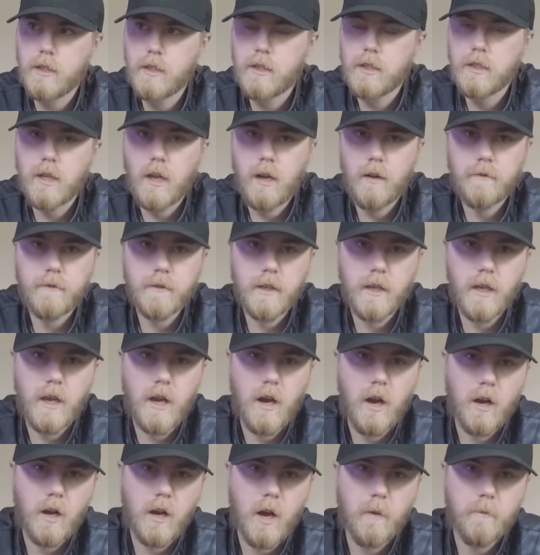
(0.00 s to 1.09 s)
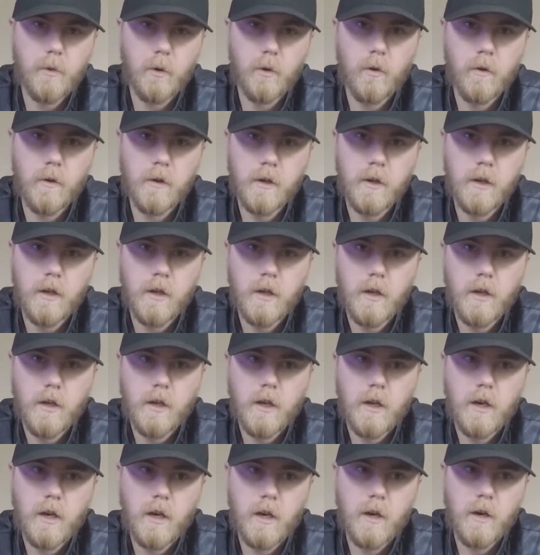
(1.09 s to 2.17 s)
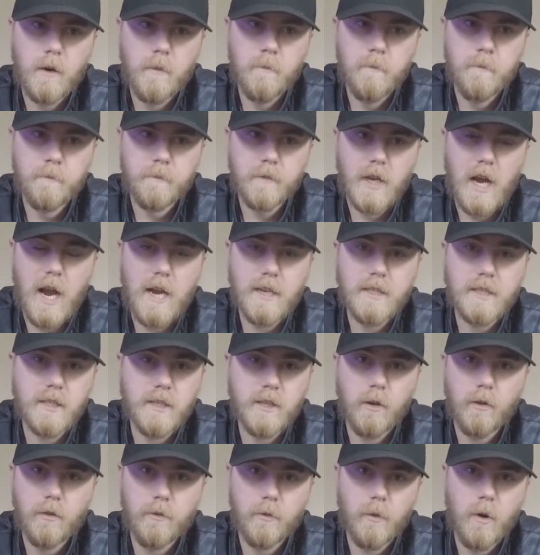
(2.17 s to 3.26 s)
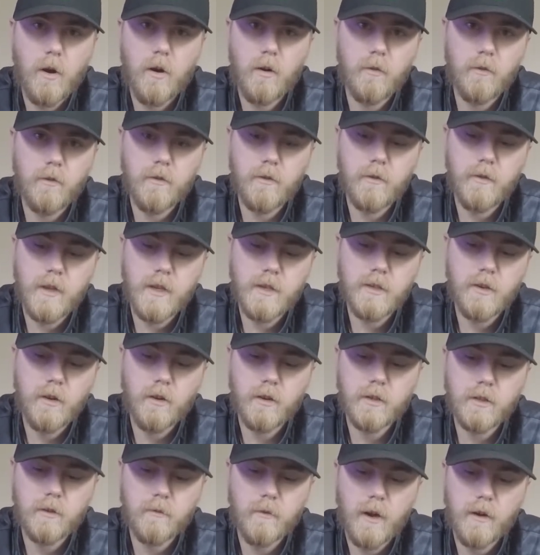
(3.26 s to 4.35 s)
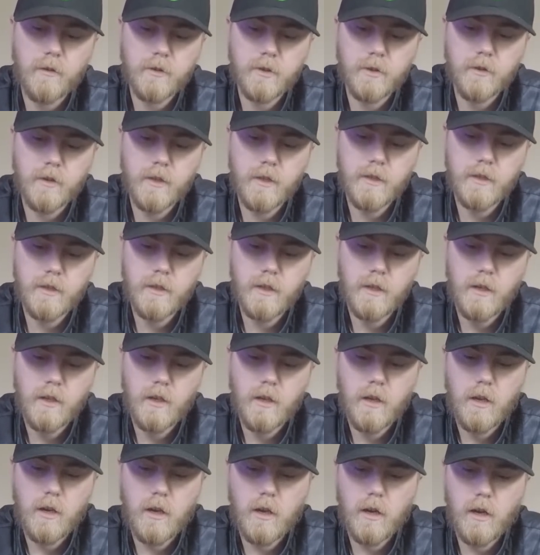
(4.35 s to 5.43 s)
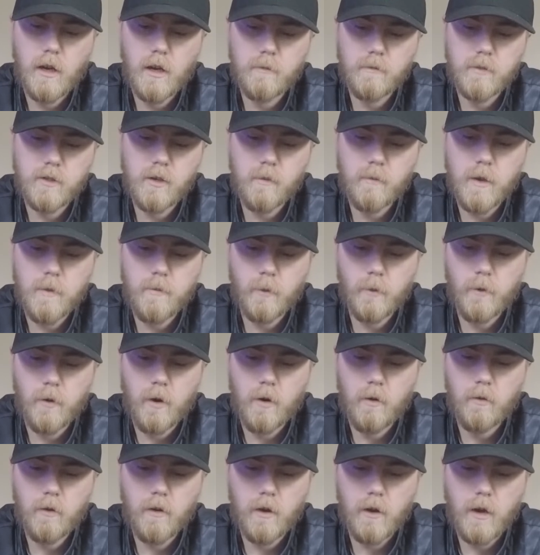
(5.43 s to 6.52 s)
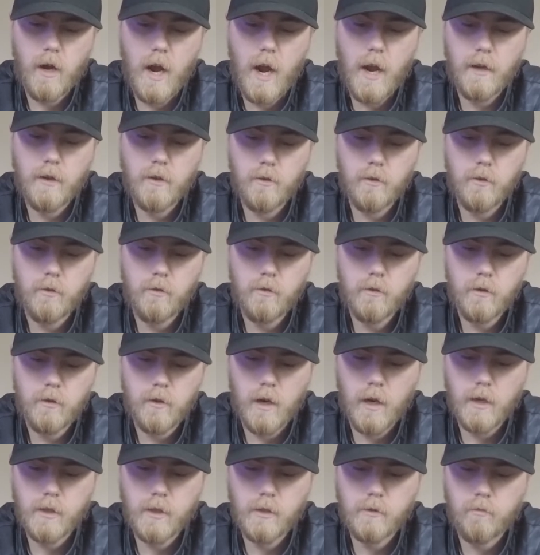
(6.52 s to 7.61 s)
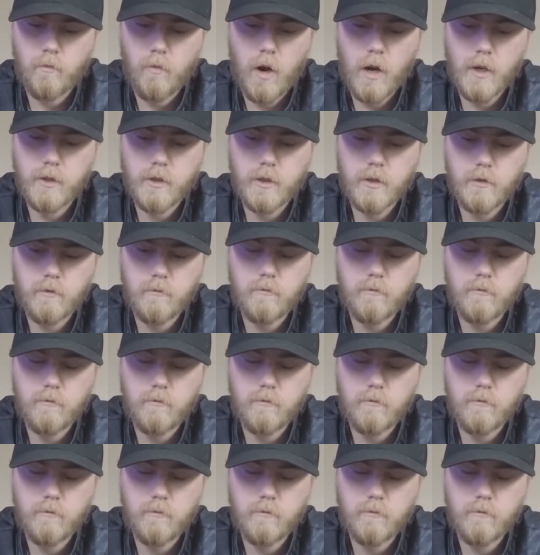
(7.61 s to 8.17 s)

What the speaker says: stuff to get hung up on, I still throw these hooks around trees. Some people don't. I do. I just watch.